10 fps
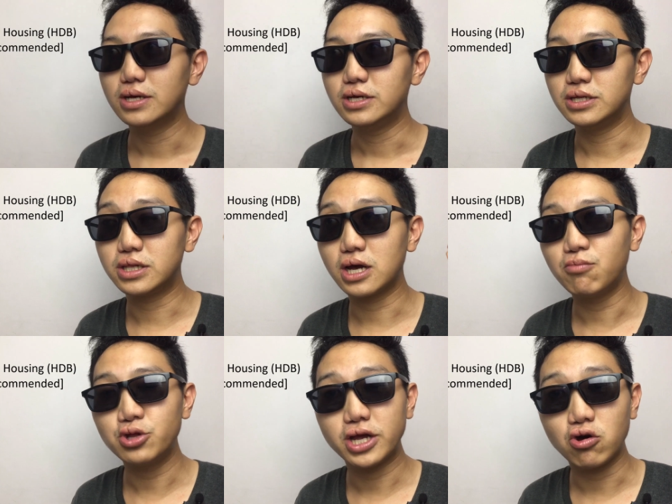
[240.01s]
In
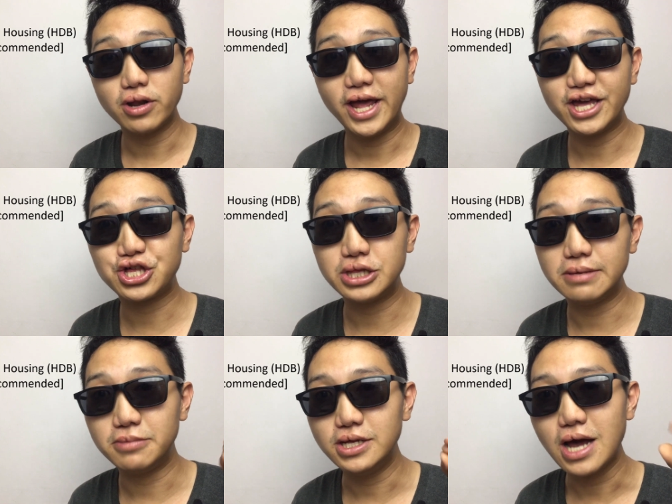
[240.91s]
Singapore they call
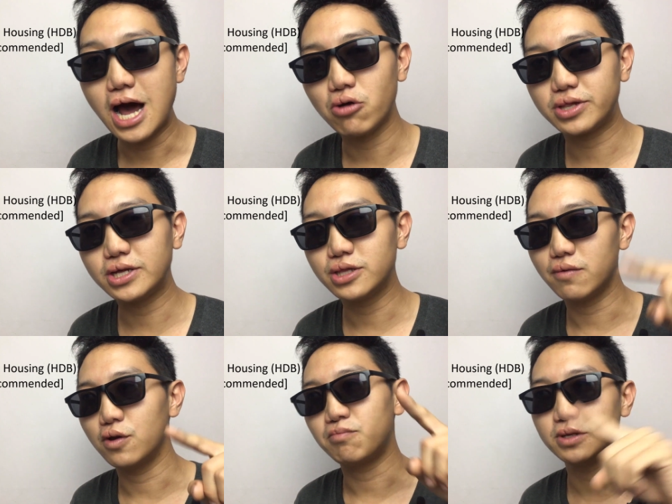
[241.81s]
HDB, Housing
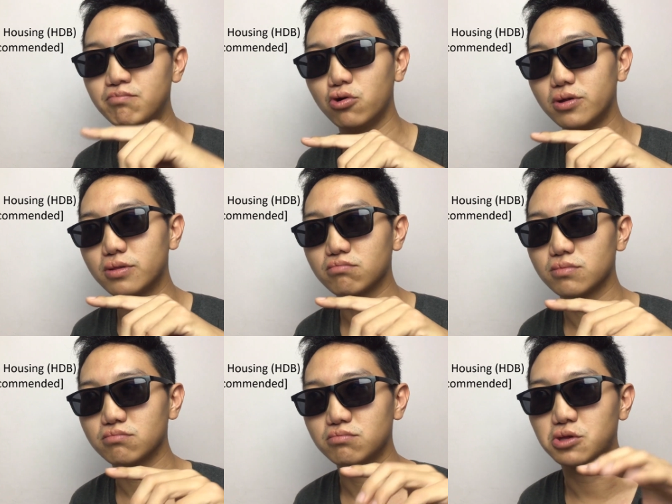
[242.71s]
Development Board.
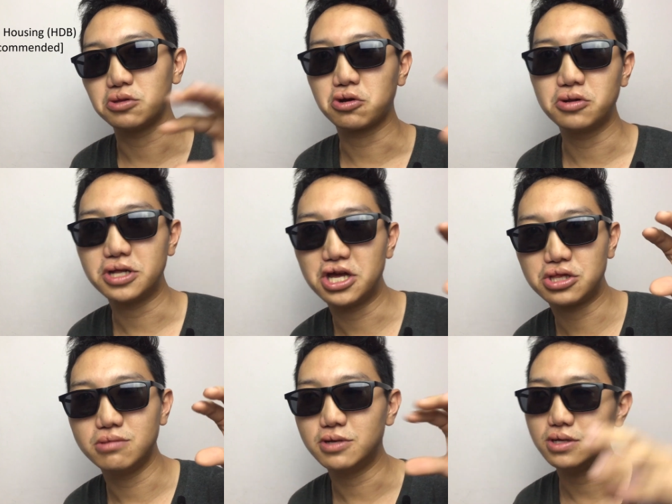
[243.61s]
So they call it
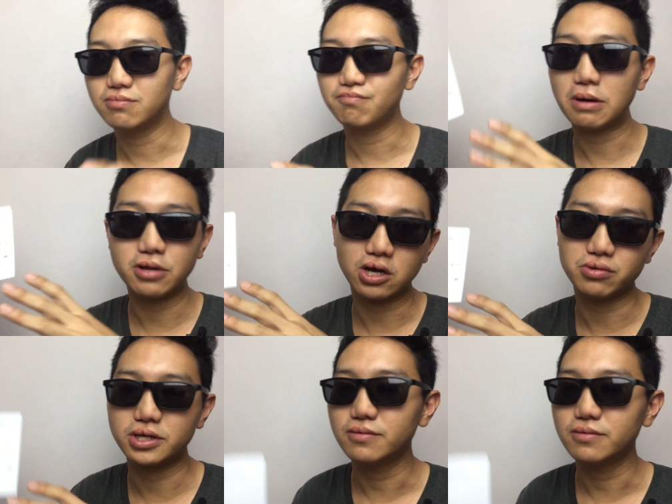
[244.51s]
HDB, public housing.